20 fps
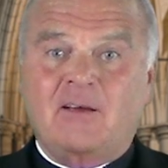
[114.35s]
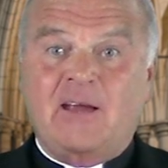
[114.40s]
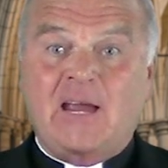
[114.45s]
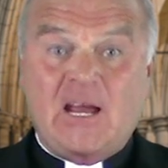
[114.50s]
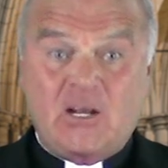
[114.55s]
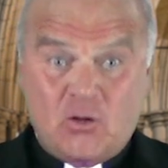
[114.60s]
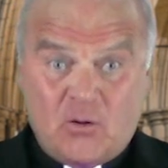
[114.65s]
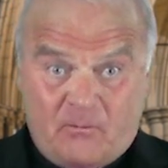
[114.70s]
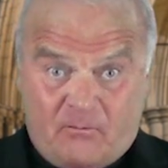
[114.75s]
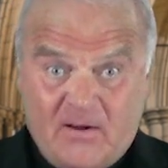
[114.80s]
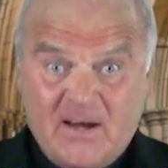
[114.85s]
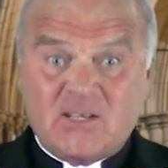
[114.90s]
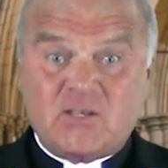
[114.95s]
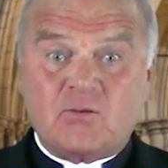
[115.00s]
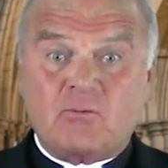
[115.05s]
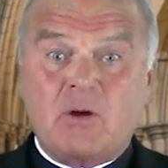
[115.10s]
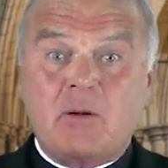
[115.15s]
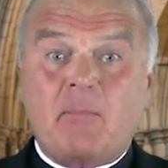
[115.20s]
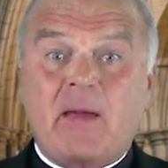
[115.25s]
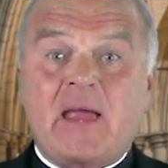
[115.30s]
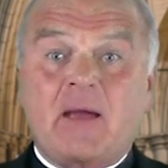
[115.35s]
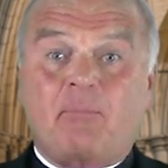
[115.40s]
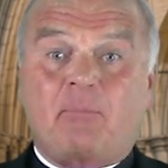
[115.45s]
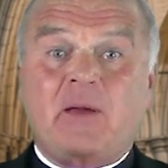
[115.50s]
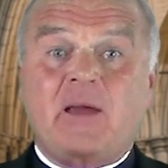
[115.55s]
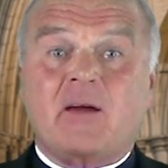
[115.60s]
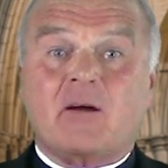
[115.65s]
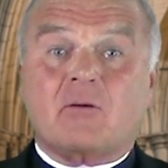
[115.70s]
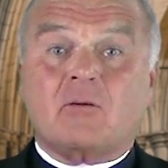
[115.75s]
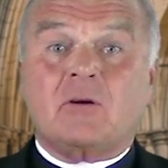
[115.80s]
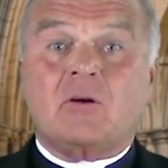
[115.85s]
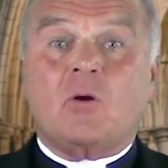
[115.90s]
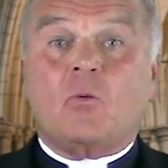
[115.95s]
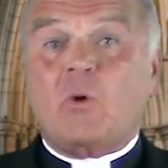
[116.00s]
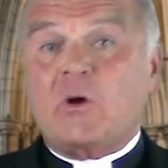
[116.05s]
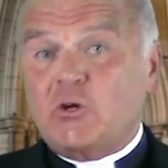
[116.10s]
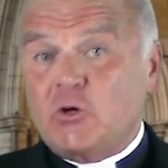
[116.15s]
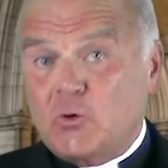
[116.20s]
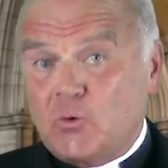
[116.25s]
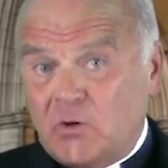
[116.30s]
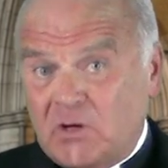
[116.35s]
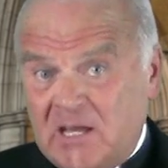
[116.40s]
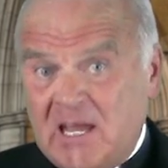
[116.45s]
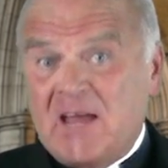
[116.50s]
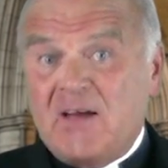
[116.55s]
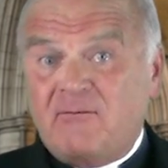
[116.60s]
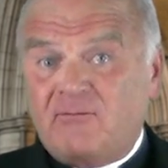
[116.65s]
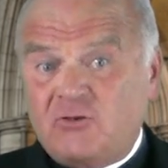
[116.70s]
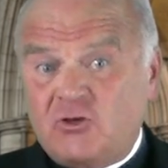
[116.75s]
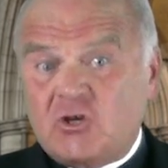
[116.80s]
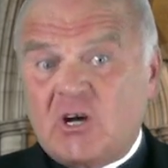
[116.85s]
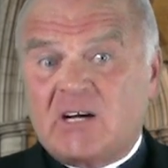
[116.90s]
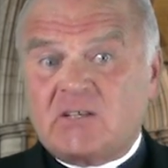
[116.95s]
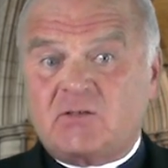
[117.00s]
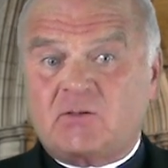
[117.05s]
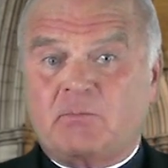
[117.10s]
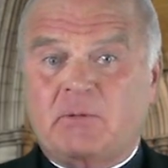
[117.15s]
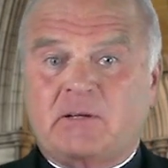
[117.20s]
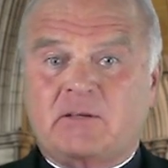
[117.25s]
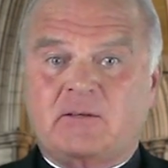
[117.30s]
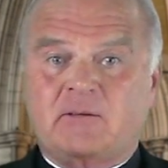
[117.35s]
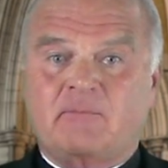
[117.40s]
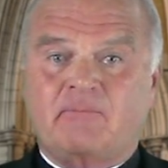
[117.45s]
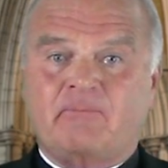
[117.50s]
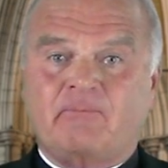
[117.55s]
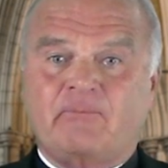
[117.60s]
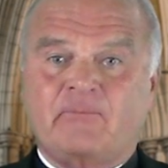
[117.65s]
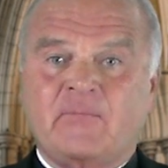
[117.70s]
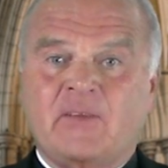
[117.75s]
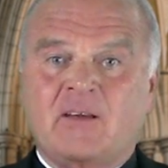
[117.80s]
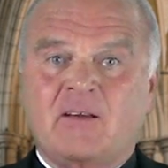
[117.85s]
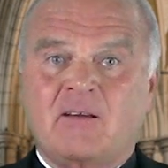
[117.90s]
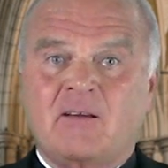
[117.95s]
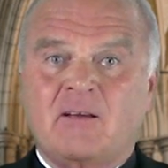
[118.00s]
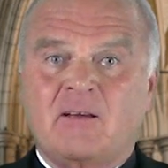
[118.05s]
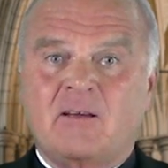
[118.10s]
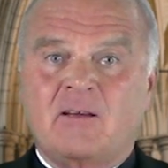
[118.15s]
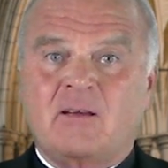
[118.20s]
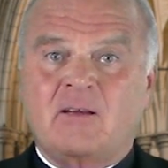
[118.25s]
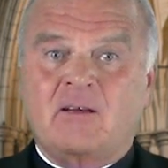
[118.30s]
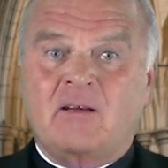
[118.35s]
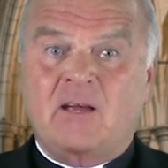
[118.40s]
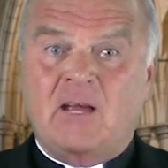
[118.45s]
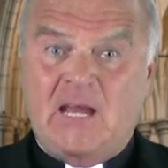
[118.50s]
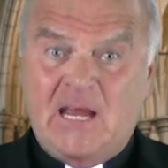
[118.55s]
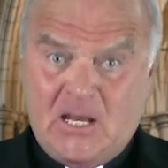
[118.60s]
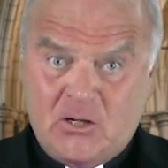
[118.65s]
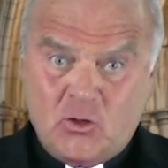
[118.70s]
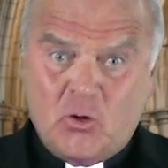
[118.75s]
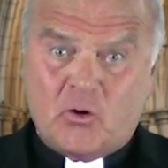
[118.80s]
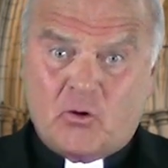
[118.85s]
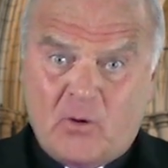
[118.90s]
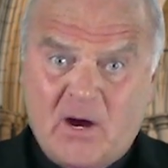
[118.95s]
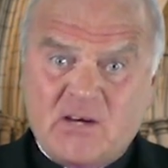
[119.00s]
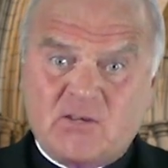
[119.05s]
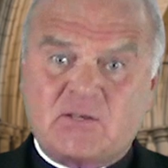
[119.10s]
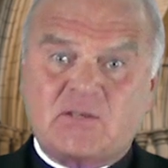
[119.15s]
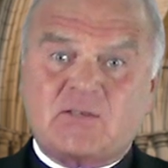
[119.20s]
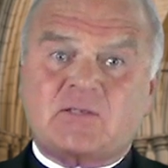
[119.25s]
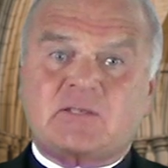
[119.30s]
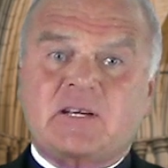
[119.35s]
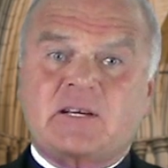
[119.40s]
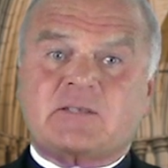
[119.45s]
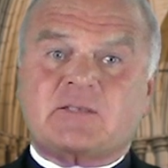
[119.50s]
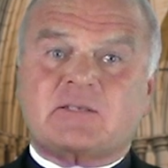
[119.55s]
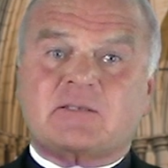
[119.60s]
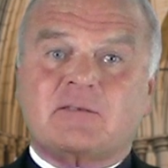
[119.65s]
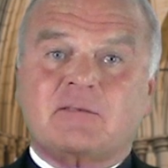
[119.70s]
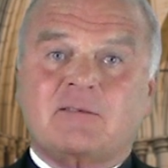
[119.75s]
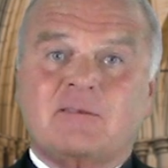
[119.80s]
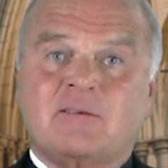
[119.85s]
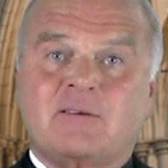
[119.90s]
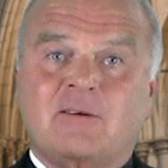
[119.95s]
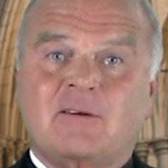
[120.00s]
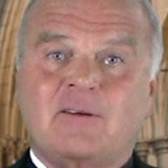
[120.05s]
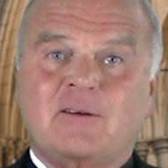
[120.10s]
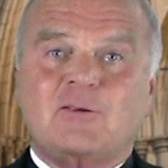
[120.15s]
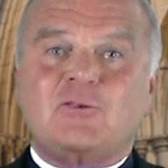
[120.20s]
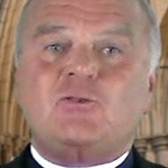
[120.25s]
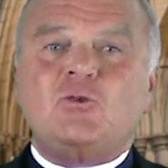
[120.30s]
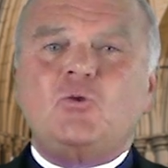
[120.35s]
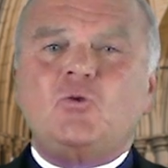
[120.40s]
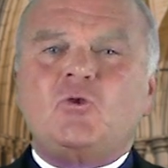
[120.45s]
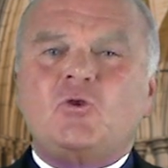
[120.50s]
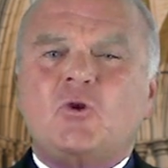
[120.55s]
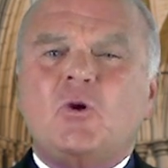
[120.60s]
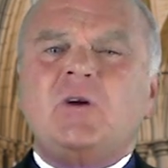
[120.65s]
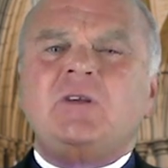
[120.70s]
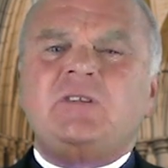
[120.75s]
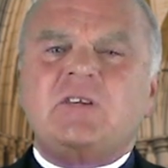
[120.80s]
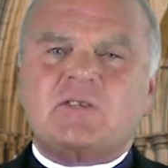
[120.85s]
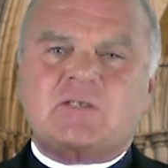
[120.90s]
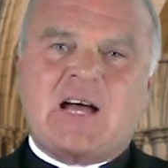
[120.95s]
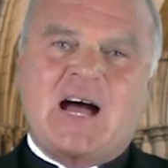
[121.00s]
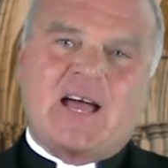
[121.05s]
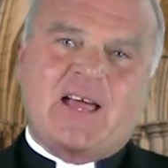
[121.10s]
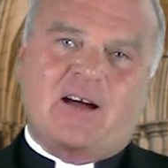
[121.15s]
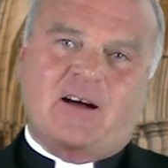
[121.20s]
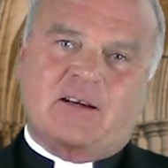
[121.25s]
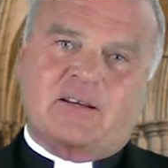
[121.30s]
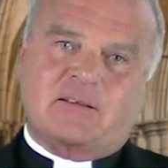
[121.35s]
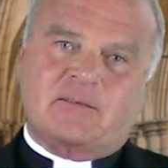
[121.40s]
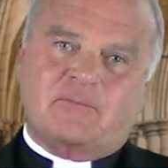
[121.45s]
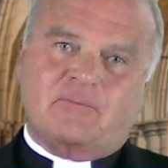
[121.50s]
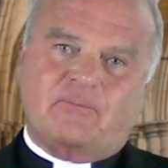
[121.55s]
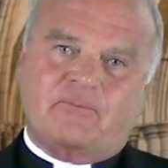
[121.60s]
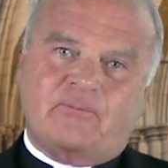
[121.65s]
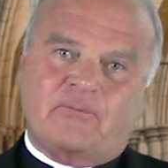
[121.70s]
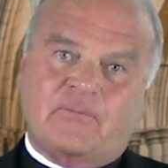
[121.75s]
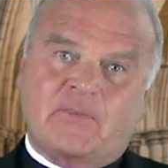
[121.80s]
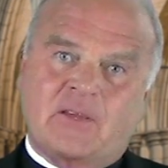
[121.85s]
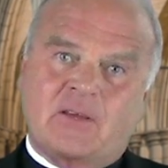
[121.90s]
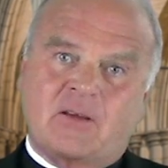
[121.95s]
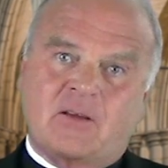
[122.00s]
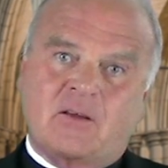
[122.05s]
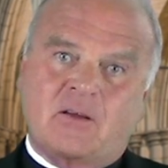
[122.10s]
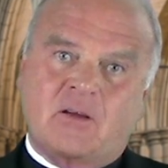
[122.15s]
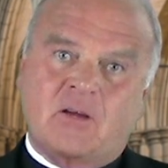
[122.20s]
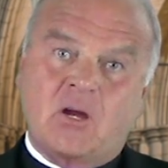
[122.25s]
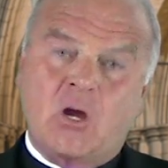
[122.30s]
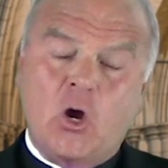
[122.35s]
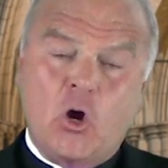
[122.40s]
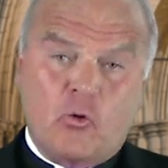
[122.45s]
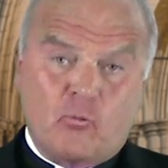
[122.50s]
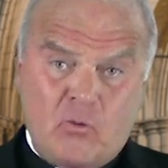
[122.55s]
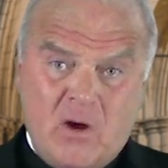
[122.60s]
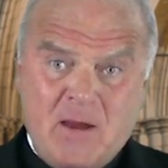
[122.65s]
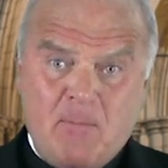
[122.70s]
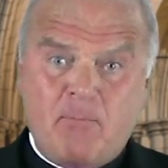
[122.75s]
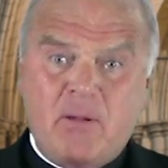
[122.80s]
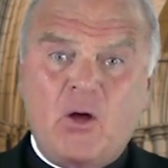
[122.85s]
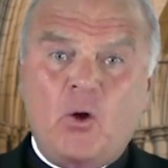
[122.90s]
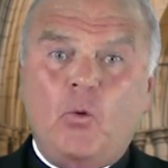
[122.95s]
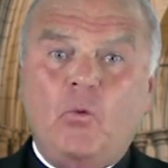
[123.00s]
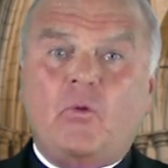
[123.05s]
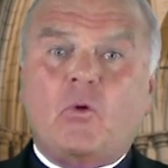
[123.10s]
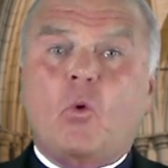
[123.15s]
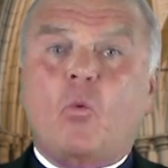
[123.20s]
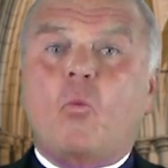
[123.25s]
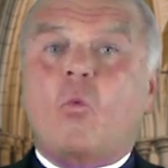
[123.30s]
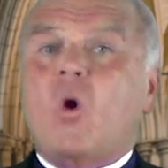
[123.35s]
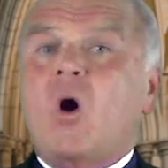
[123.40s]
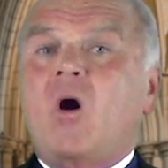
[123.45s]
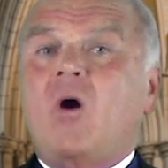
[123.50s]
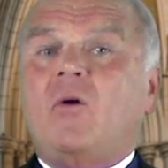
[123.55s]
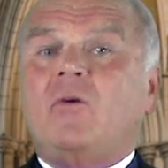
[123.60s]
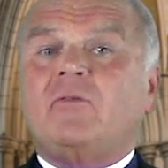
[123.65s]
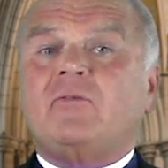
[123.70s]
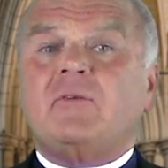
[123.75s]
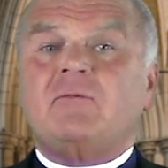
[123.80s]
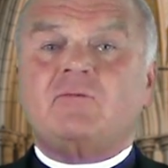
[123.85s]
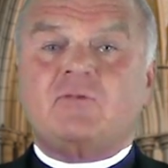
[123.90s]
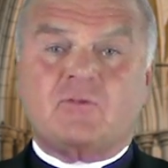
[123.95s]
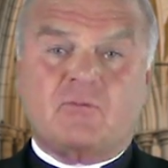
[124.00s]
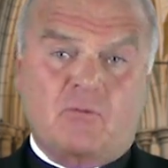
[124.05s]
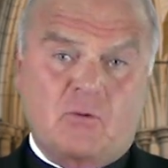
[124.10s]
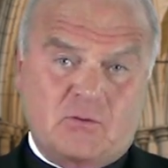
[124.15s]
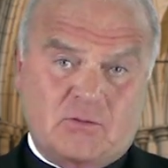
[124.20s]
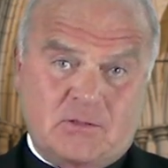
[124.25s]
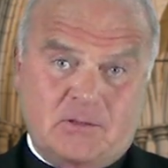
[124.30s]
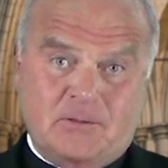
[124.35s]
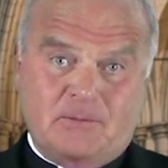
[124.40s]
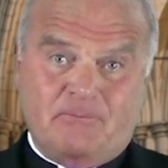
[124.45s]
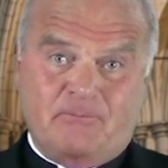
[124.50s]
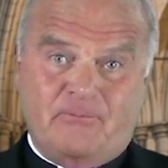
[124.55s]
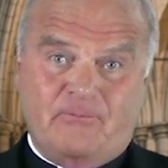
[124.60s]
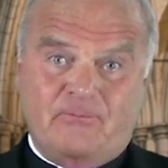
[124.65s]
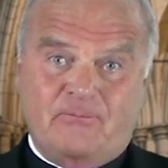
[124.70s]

And your victory may appear when you give judgment. In your graciousness, do good to Zion. Rebuild the walls of Jerusalem.